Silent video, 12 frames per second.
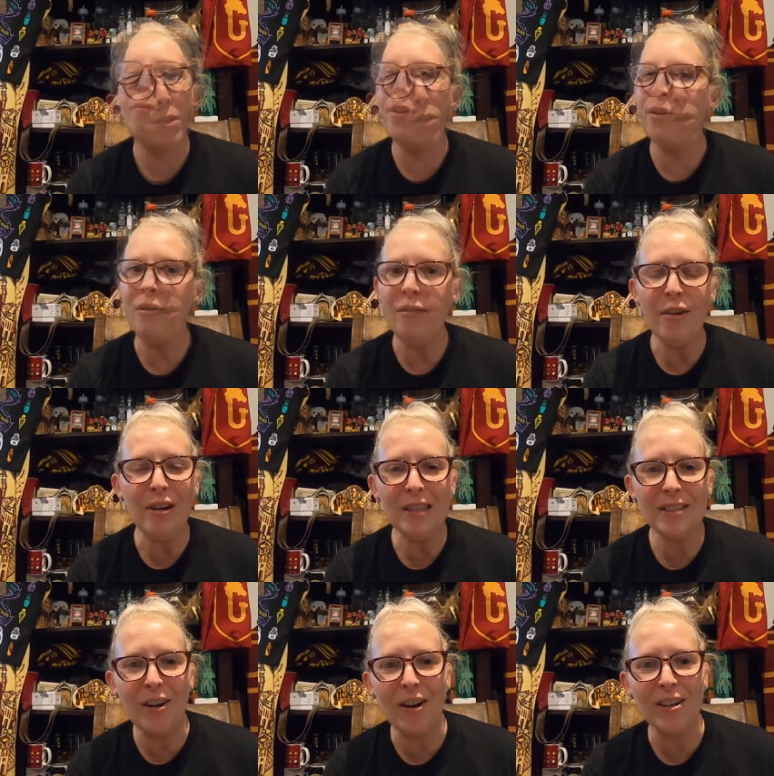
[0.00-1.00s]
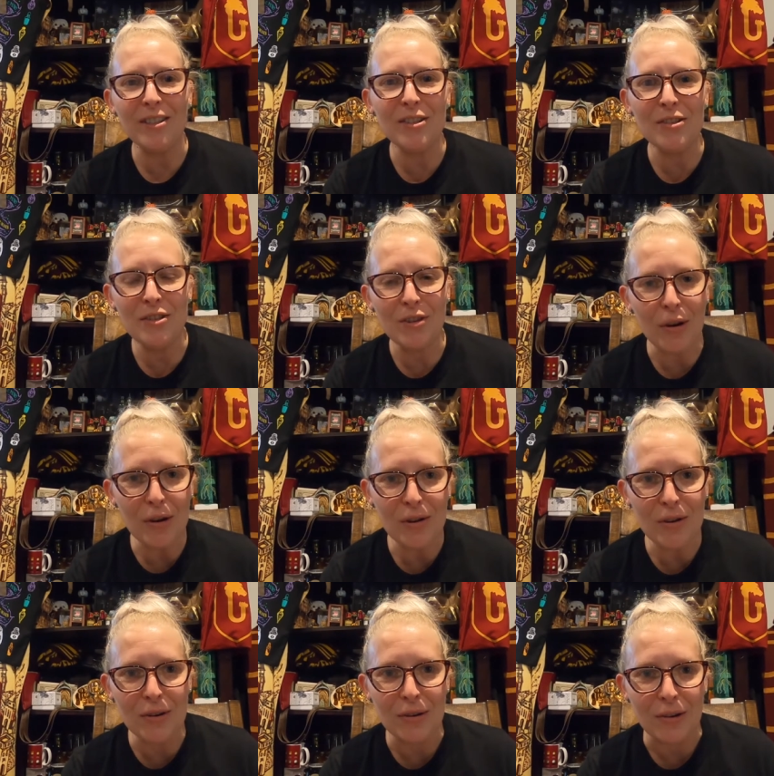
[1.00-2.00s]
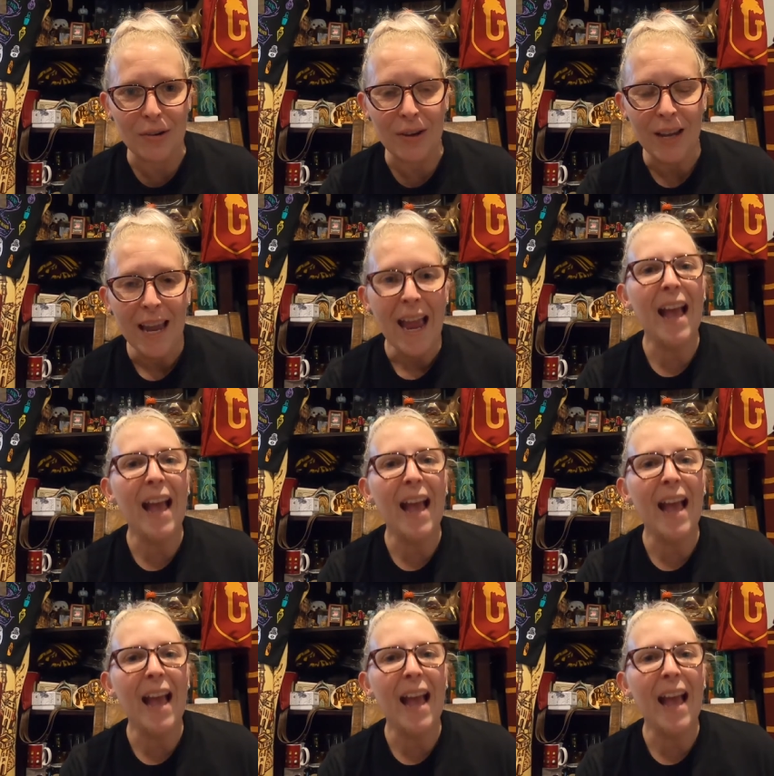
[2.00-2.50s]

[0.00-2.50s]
I'm very, very excited to show you.